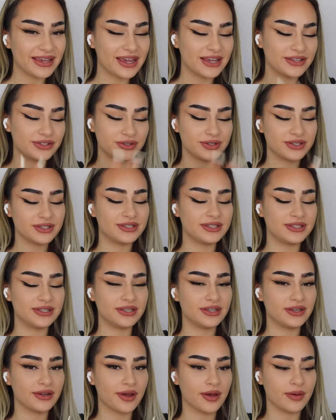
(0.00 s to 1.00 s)
as you can
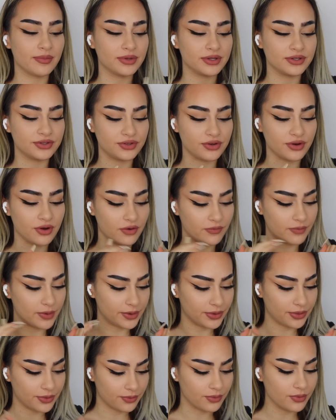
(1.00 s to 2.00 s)
see, I'm reaching halfway
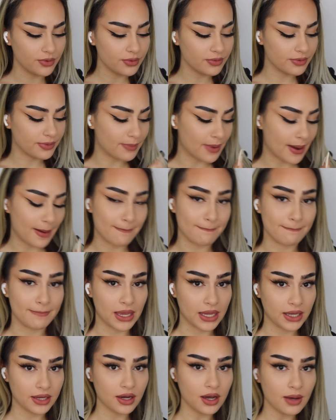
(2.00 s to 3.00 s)
through with my
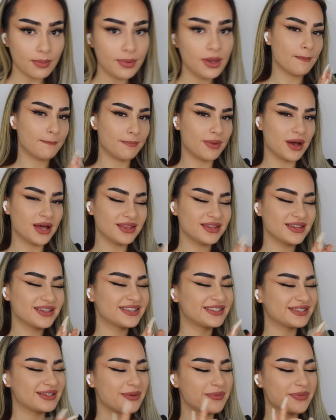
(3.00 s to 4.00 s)
makeup, but
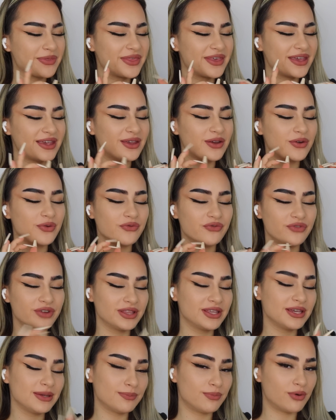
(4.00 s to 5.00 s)
something
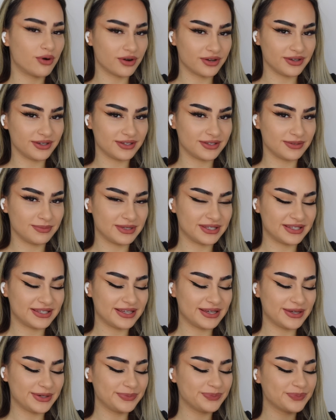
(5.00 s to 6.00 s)
really important is
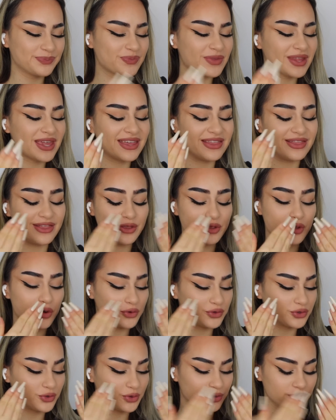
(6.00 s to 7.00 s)
missing. The
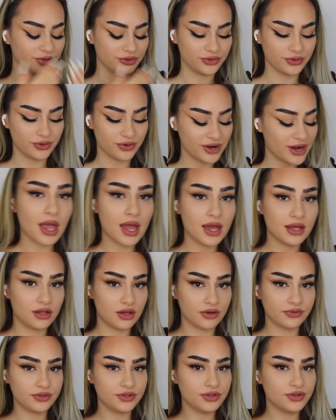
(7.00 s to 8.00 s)
nose contour. I
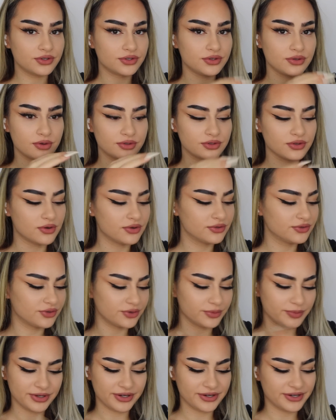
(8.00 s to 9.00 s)
love to use nose contour
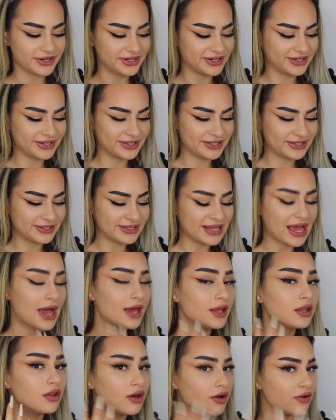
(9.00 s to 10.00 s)
because I
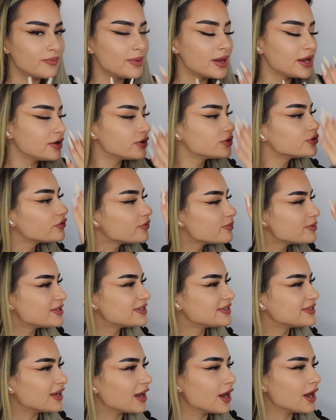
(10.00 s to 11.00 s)
love my nose from the
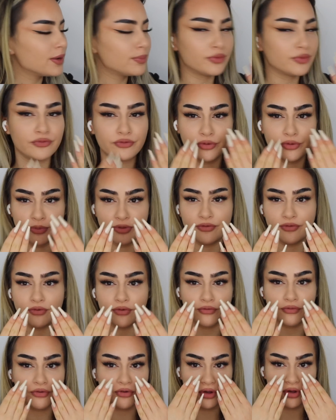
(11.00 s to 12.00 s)
side, but from the
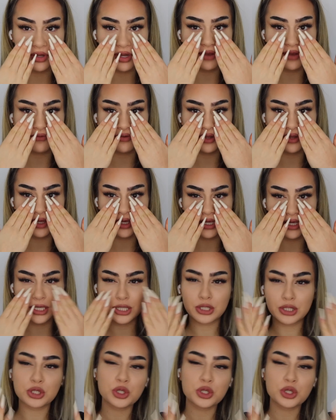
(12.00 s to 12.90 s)
front I feel like it